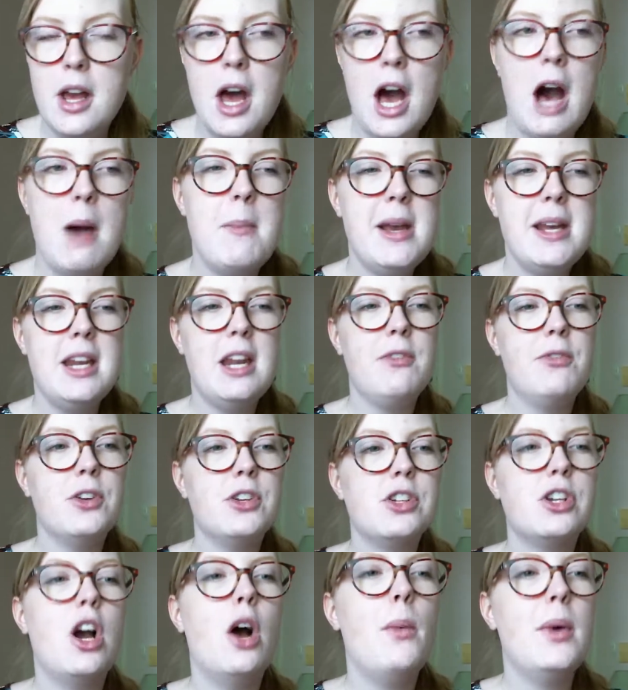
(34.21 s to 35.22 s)
I mean, if you're
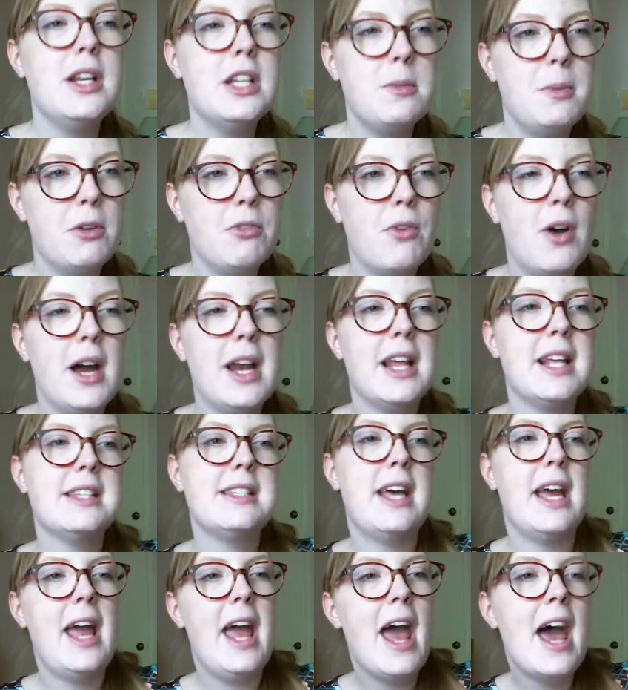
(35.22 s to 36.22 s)
going to be writing,
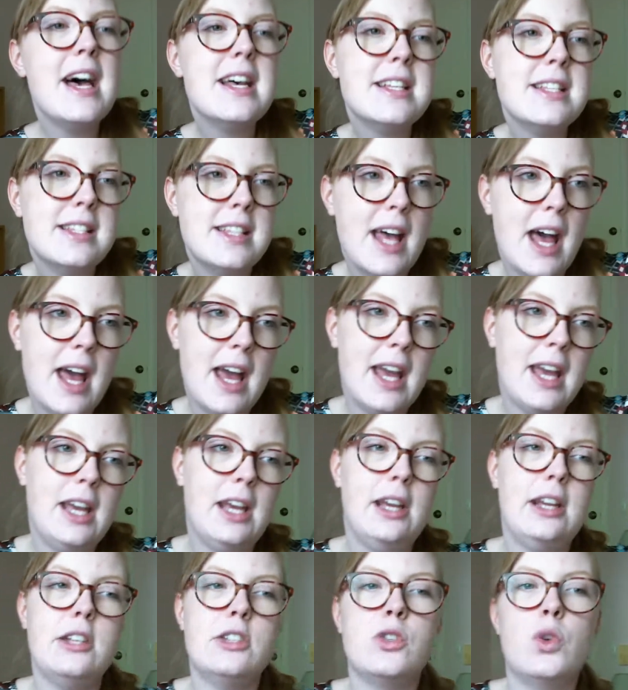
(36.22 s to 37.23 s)
say,
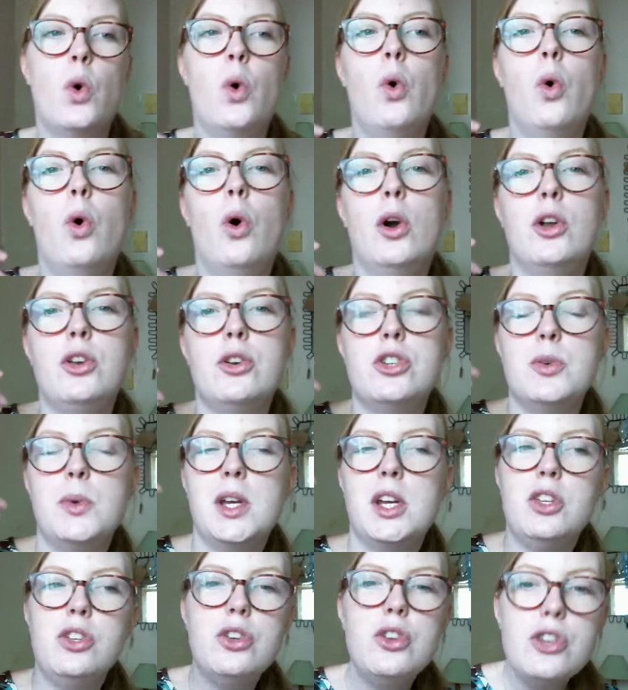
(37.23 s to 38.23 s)
essays or you're
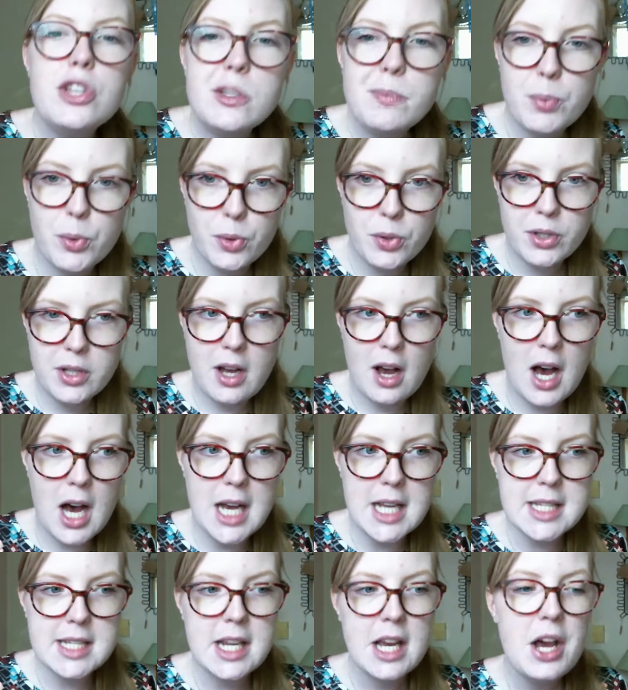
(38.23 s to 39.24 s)
doing a news
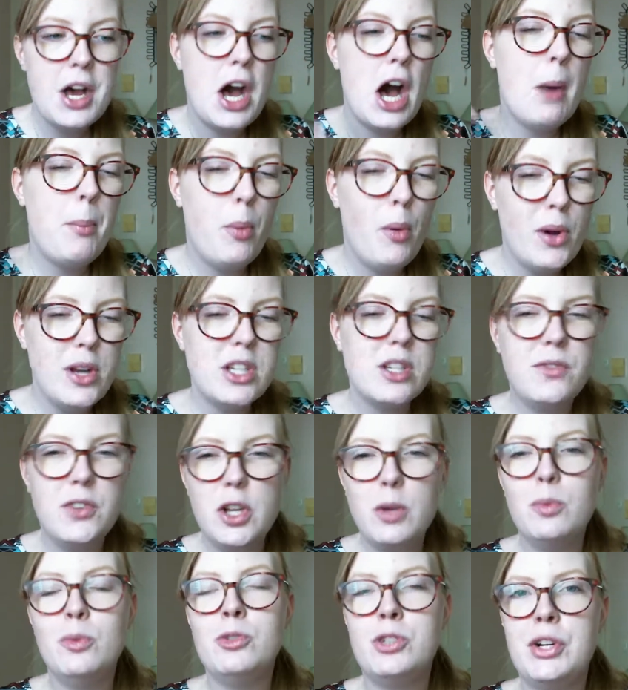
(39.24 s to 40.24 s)
broadcast, a point of
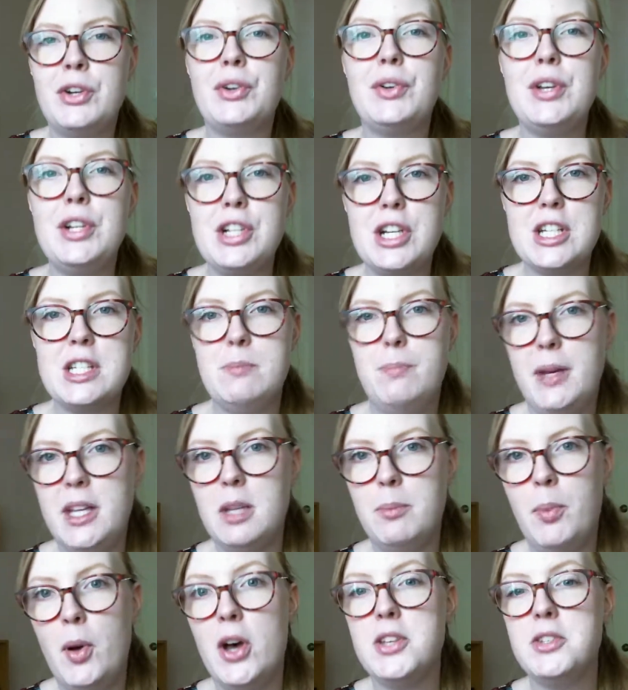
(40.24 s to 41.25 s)
view will generally just be
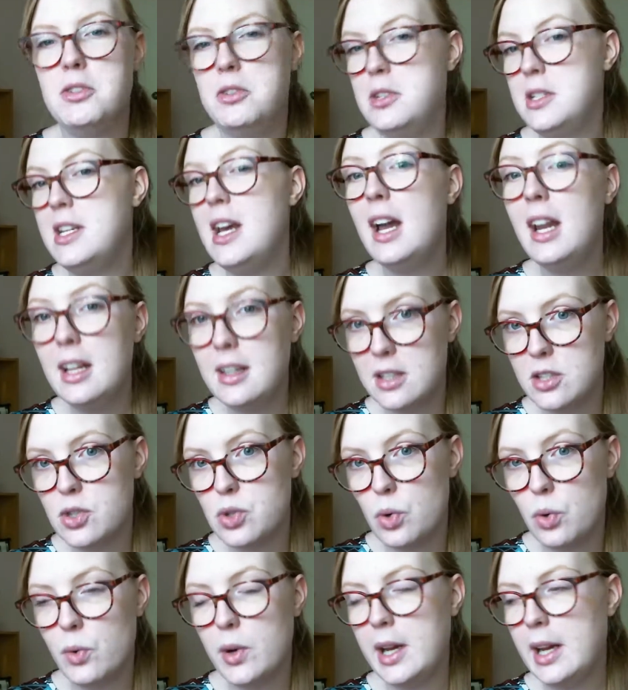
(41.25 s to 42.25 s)
the person who's telling the
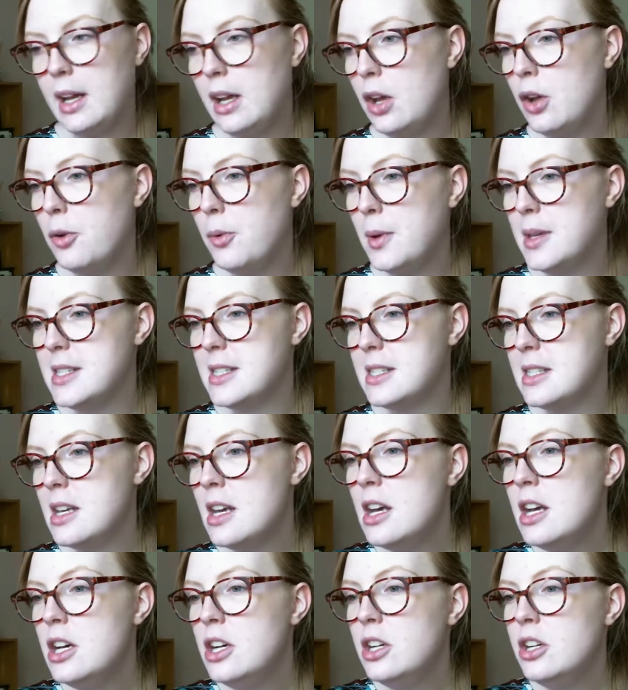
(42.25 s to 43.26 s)
story, who is
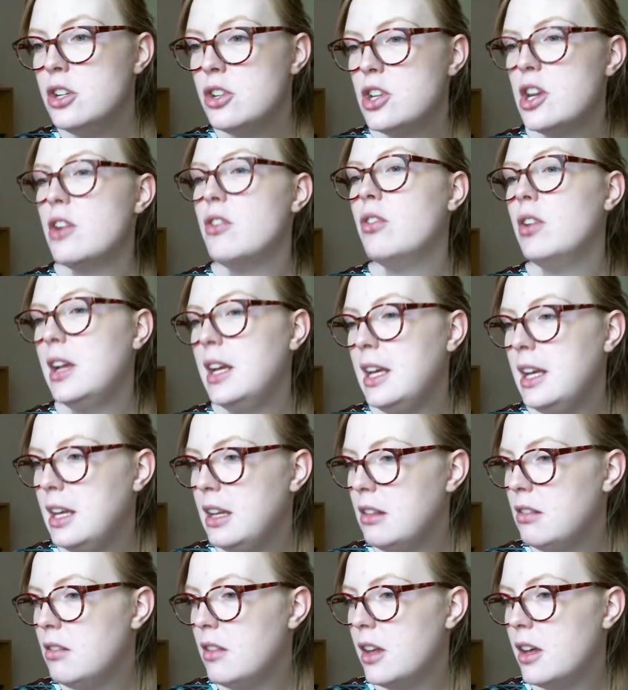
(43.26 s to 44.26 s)

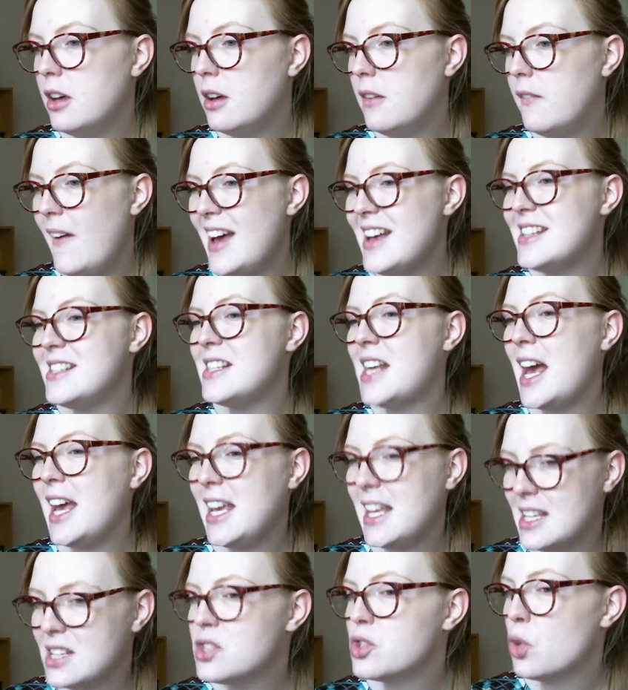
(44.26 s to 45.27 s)
generally the
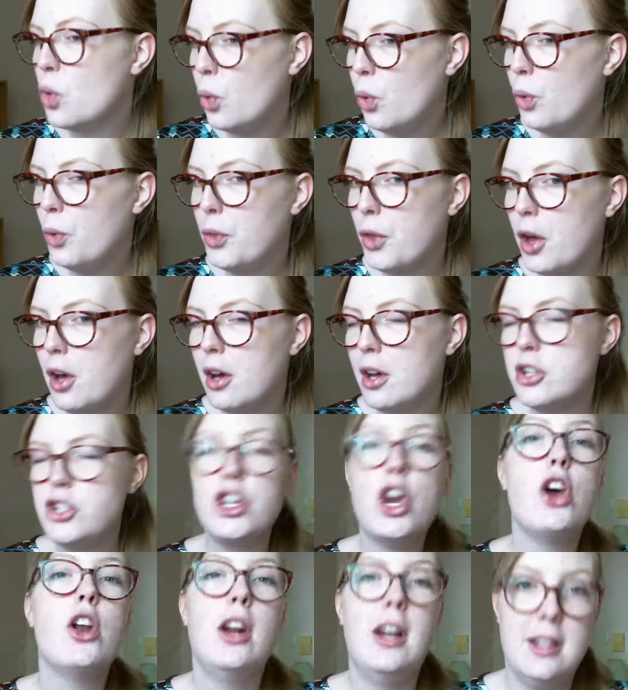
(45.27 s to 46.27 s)
essayist or the
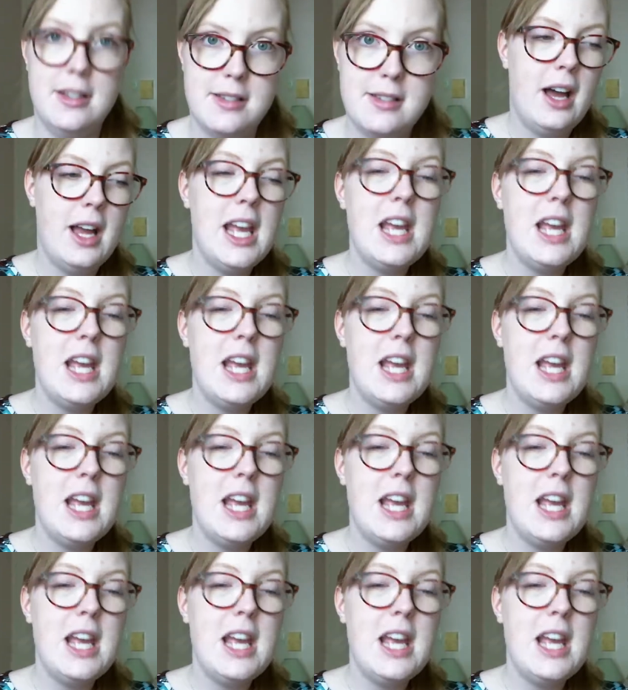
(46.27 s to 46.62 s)
journalist.